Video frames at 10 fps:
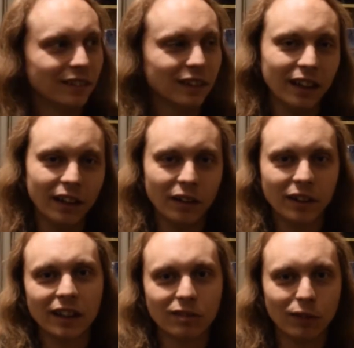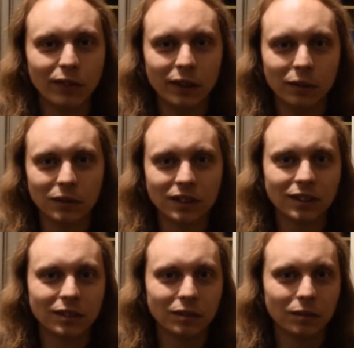it only gets revealed
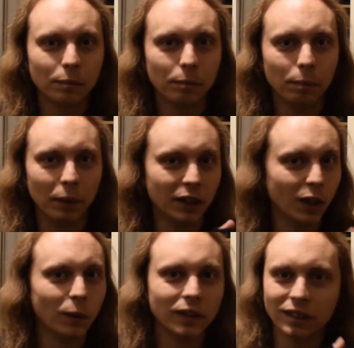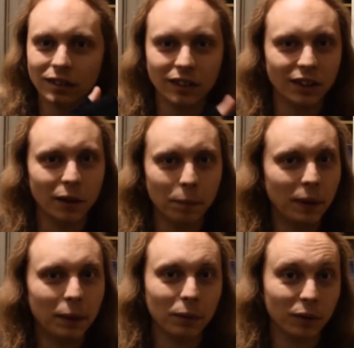by knowing
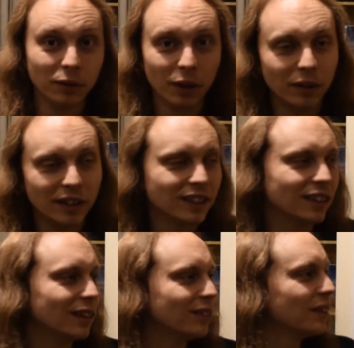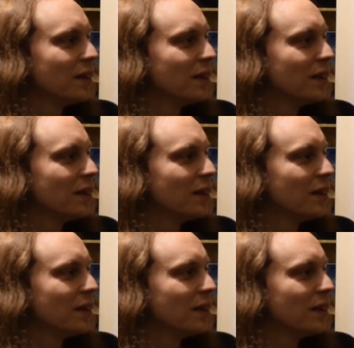people who know this stuff.